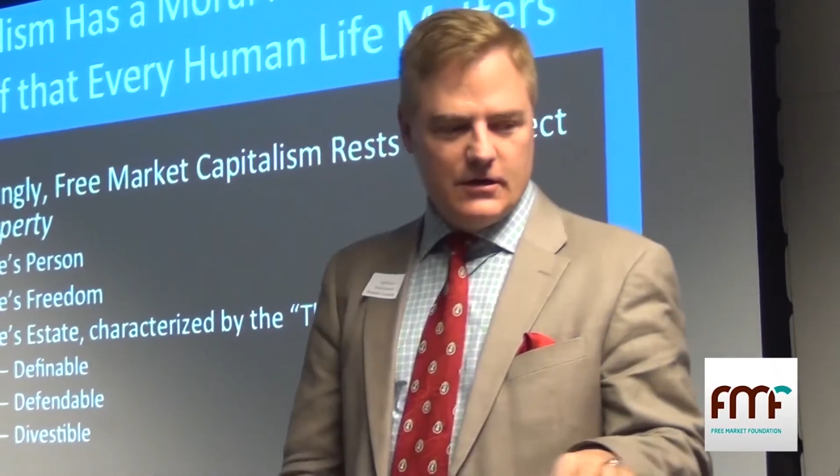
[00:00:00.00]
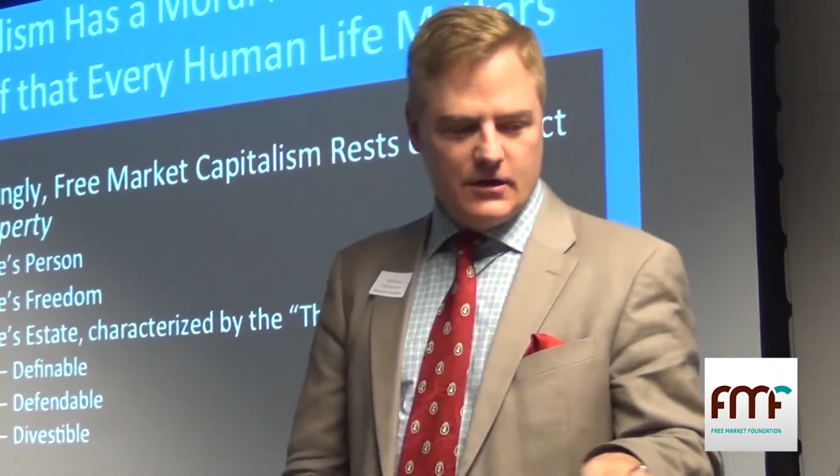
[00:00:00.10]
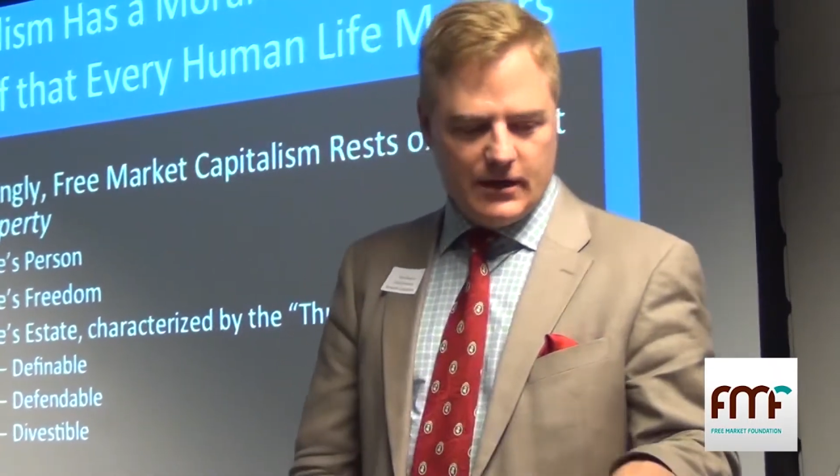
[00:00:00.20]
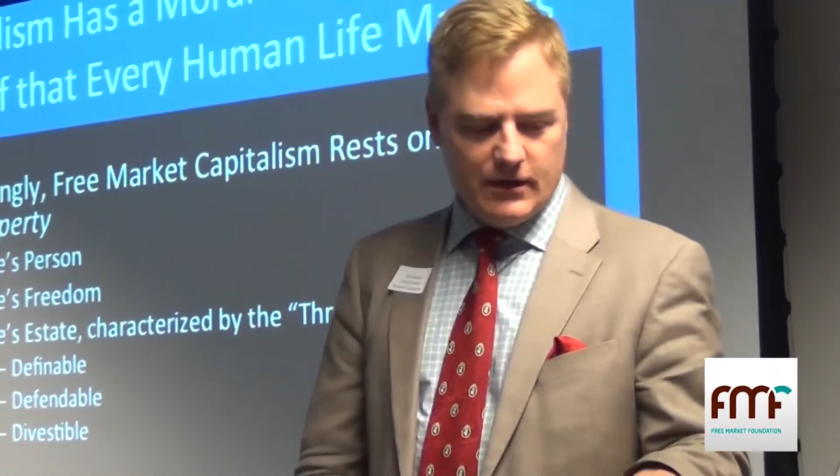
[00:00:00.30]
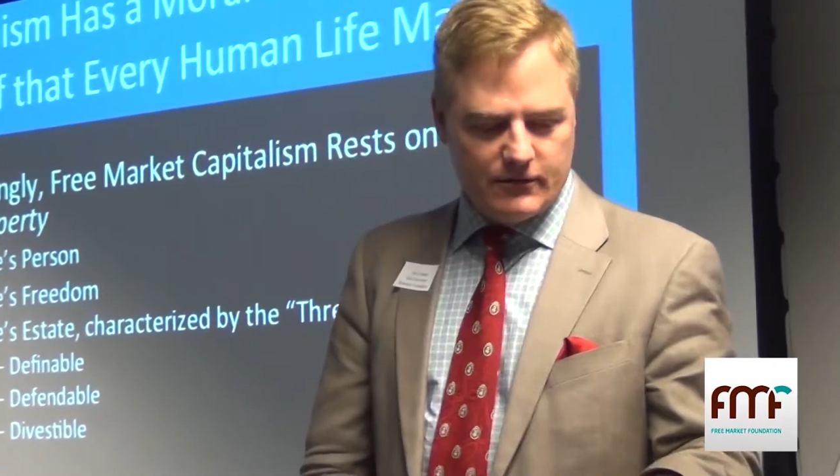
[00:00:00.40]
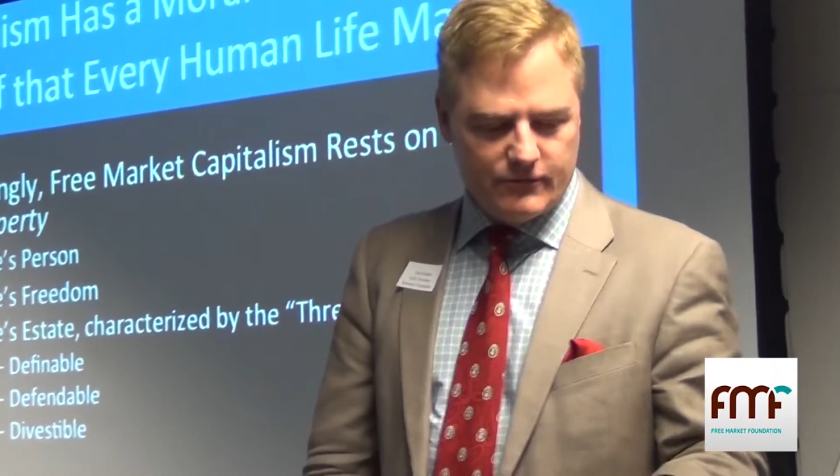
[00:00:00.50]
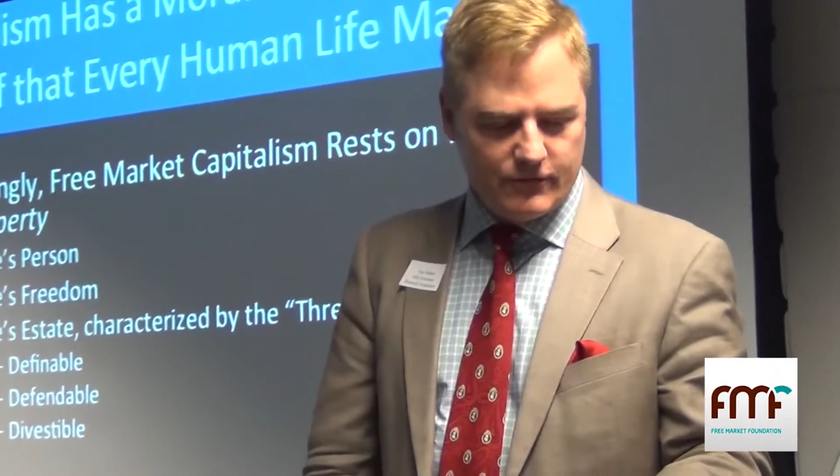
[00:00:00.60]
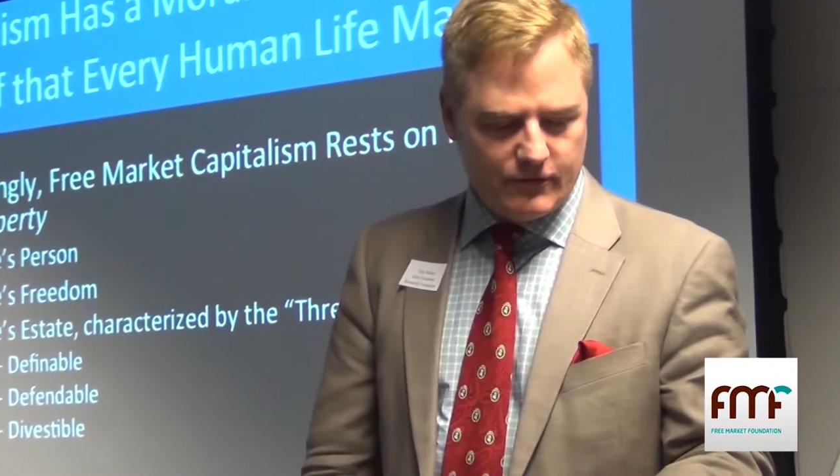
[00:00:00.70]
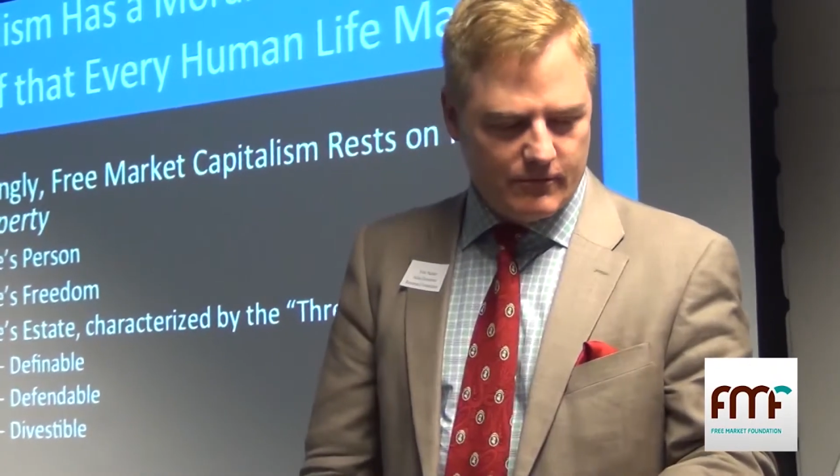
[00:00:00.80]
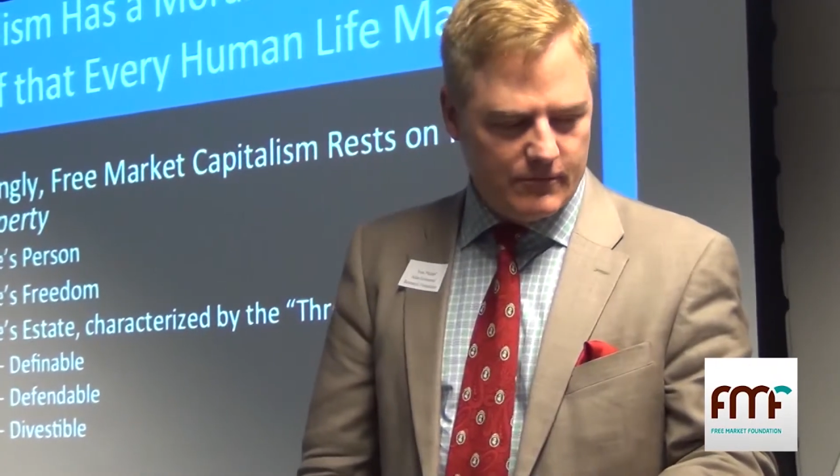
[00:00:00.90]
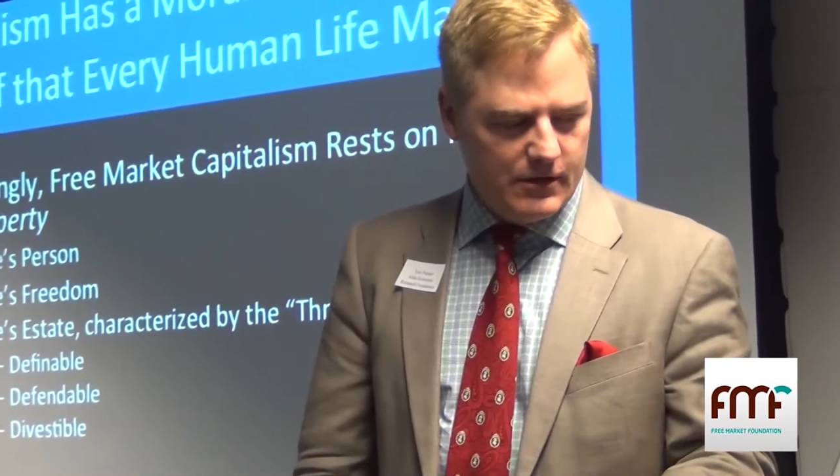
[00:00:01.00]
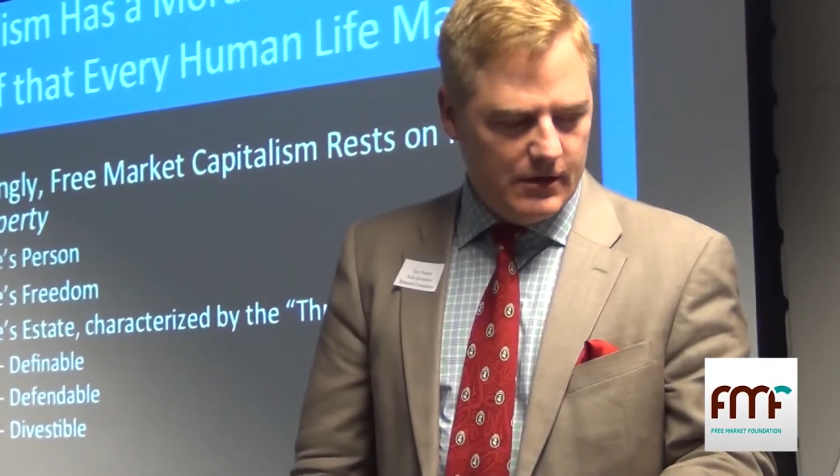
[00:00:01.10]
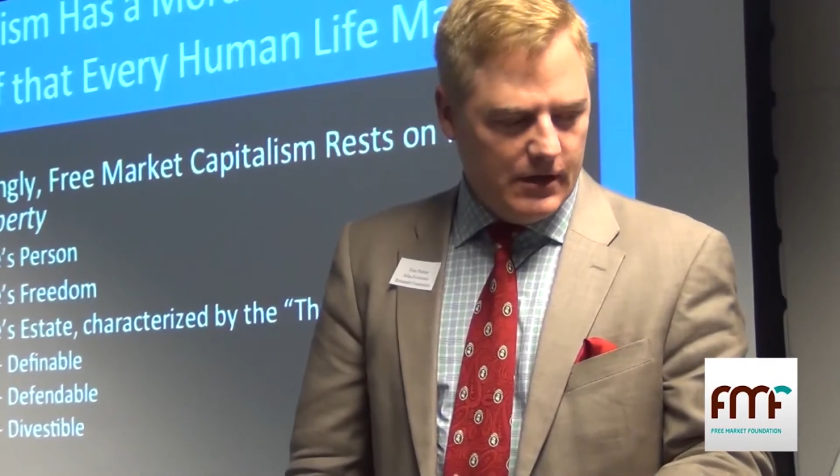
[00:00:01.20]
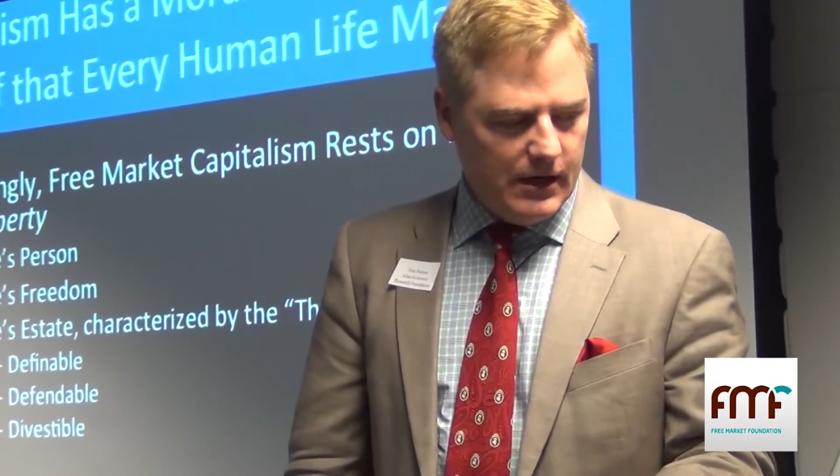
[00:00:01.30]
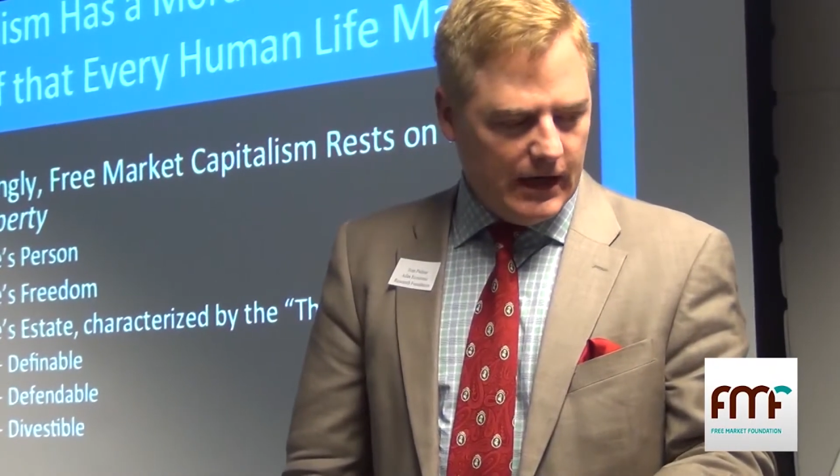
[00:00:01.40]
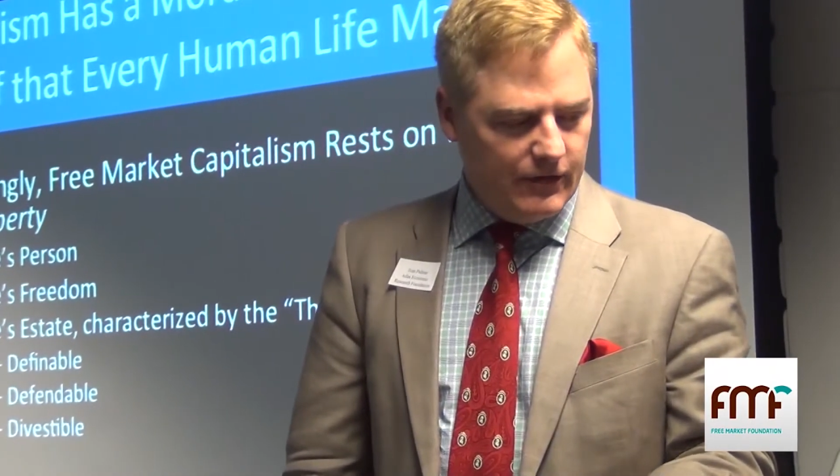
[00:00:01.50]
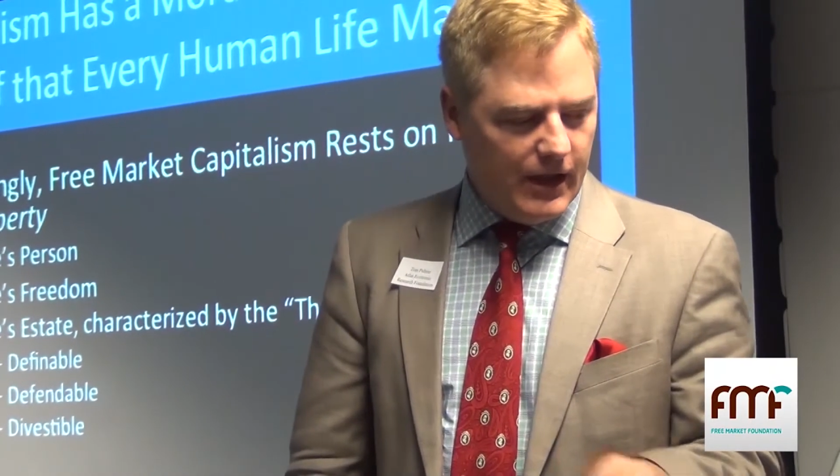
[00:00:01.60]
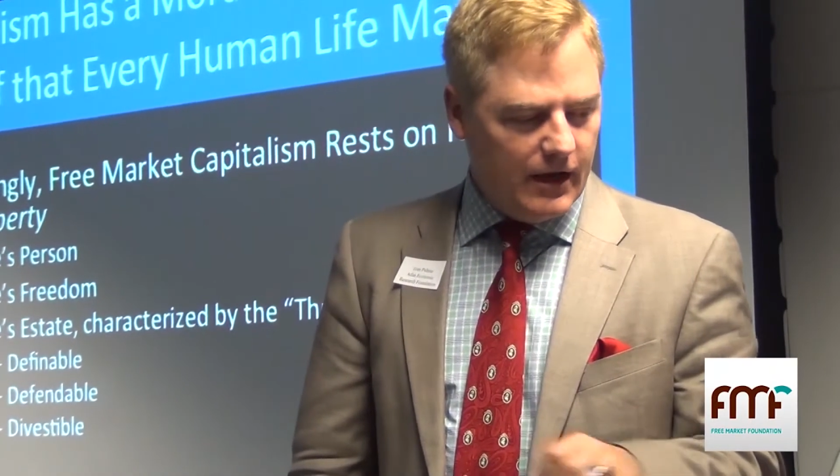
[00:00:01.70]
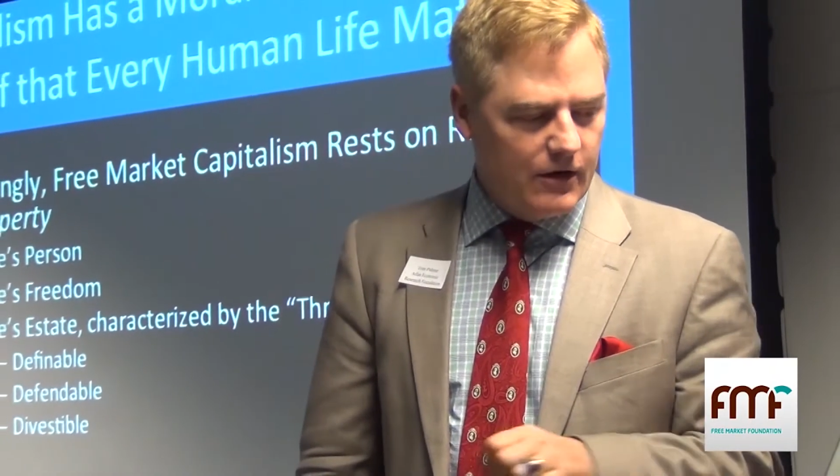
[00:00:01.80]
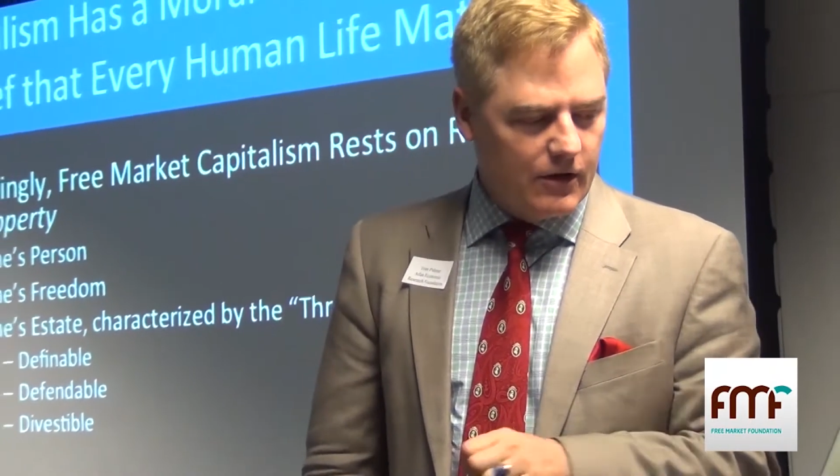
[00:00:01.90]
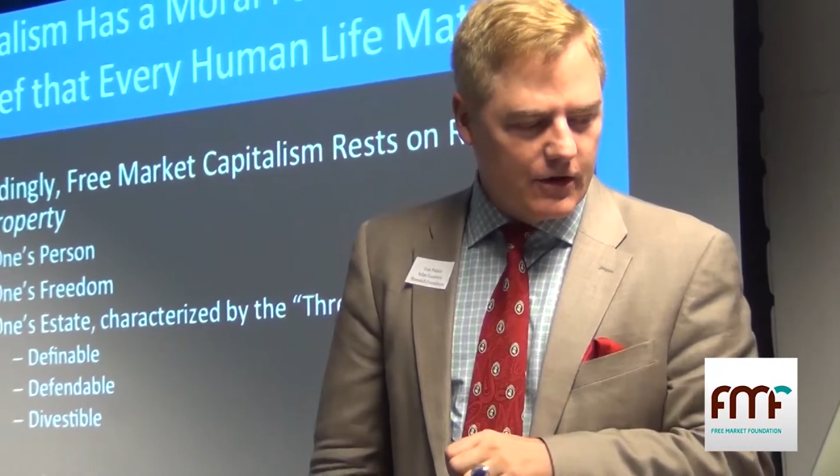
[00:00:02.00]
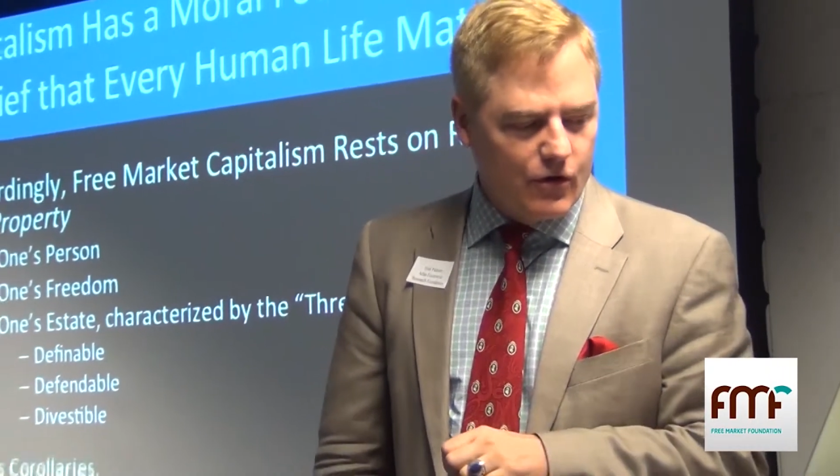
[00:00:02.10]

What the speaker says: legal system. And then the